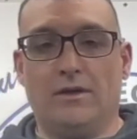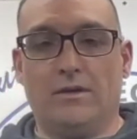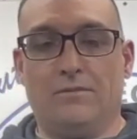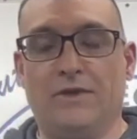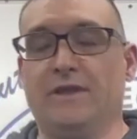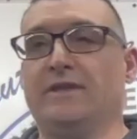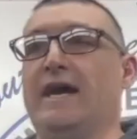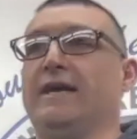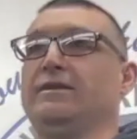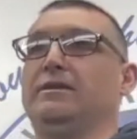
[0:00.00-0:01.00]
be the
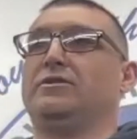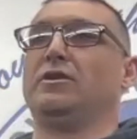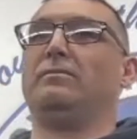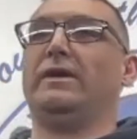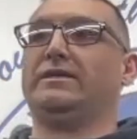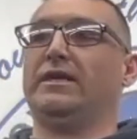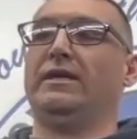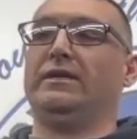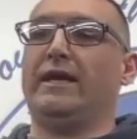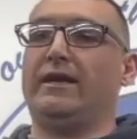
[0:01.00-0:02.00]
dad, show my
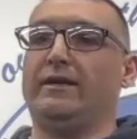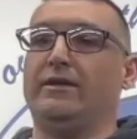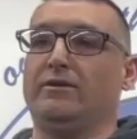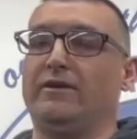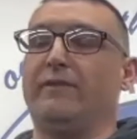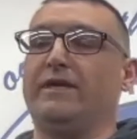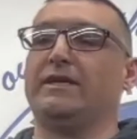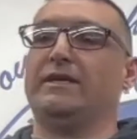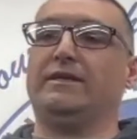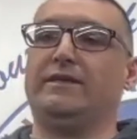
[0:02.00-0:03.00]
son that, you know, give my
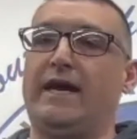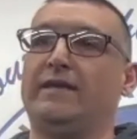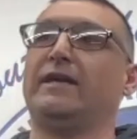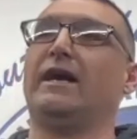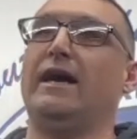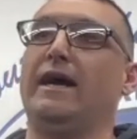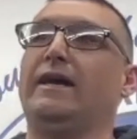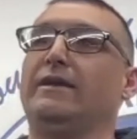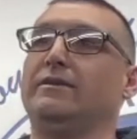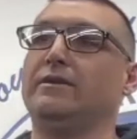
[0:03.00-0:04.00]
son a dad like I
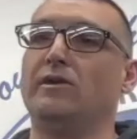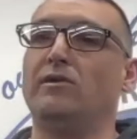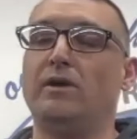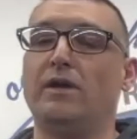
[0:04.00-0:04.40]
had, you know.